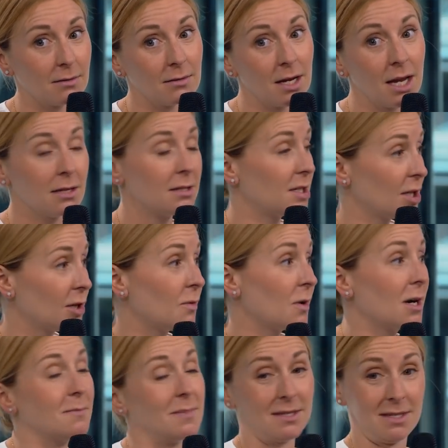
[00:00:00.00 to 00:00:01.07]
until we're
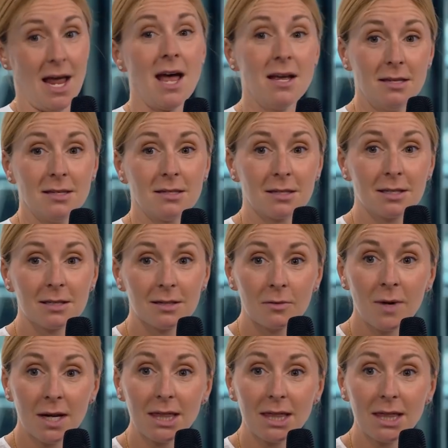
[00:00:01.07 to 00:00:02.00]
obsessed with